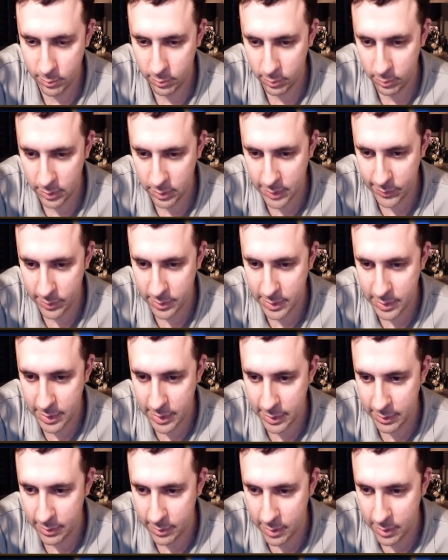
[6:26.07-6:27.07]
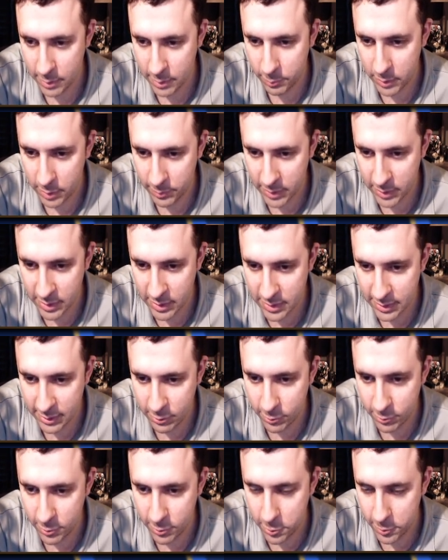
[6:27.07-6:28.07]
give or take. I'm, I'm guessing he
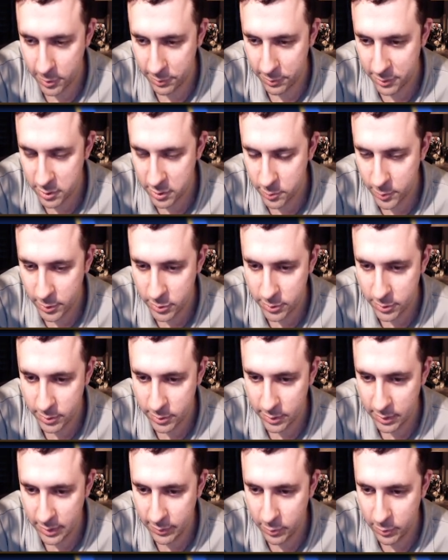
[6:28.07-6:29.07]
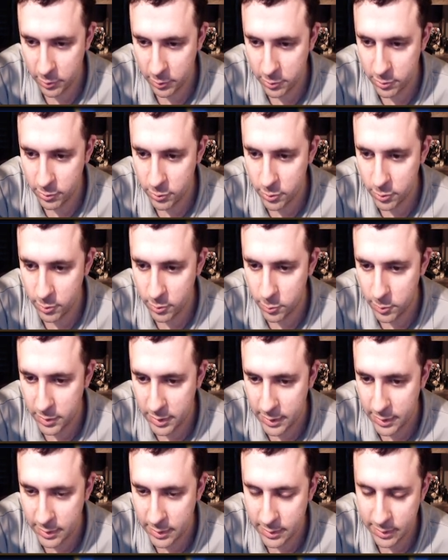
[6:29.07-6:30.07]
would do around this much, even though he's only doing one
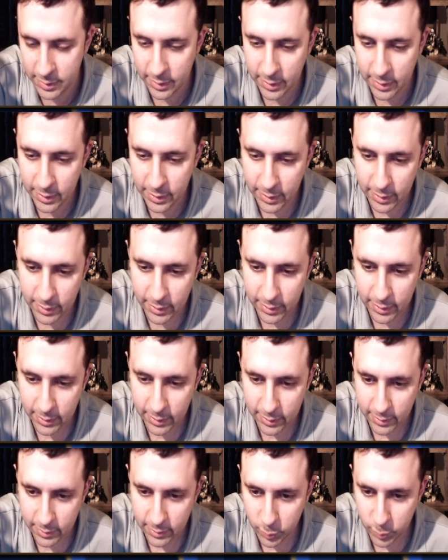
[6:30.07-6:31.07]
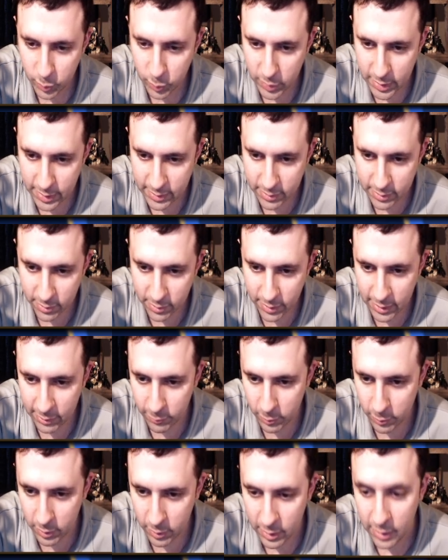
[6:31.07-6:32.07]
hit. But I still think...
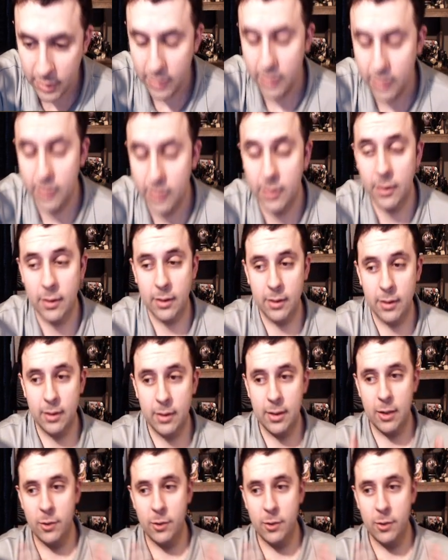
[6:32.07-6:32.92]
Now